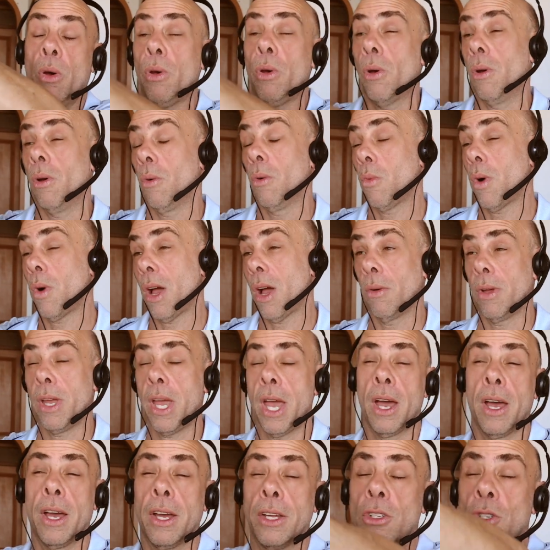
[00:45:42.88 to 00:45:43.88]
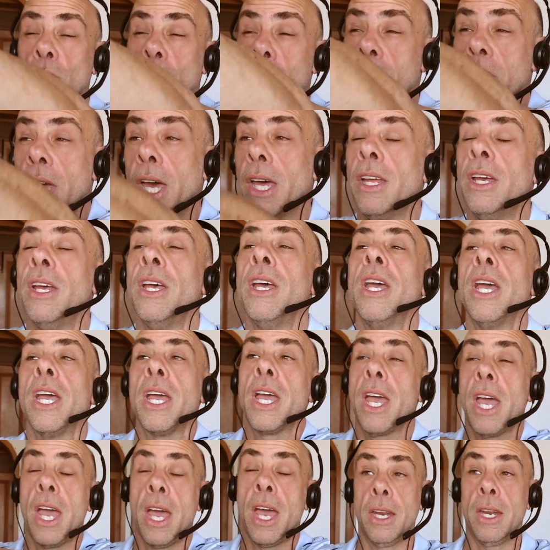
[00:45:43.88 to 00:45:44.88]
Wow, yeah, I choose that.
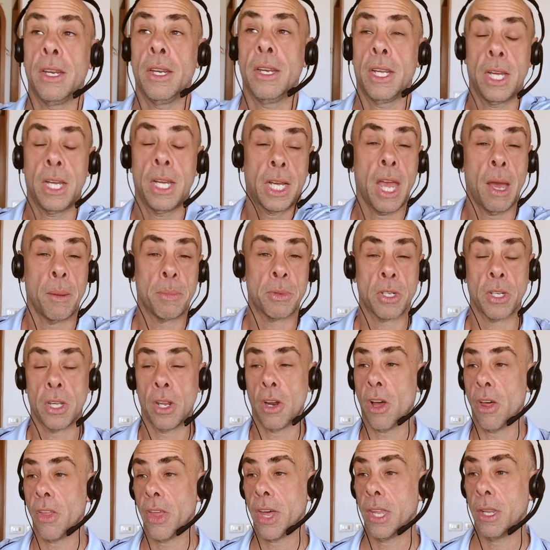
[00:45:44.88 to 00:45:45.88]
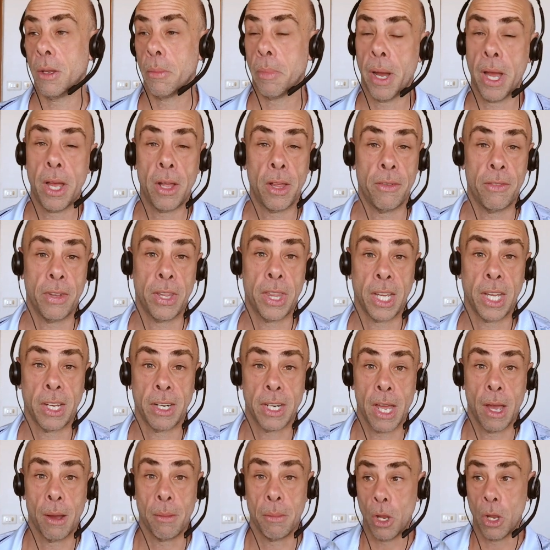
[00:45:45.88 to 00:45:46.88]
And encapsulate all that in the pile, everything
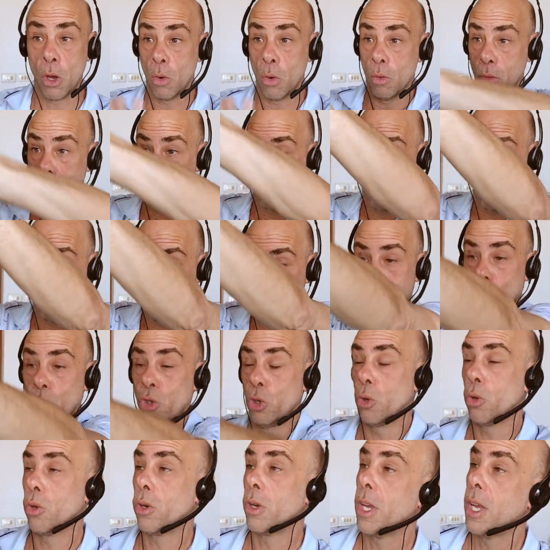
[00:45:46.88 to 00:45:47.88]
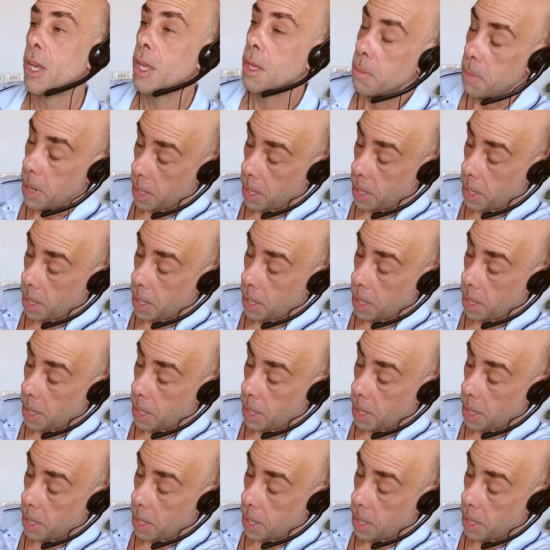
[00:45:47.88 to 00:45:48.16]
down below, back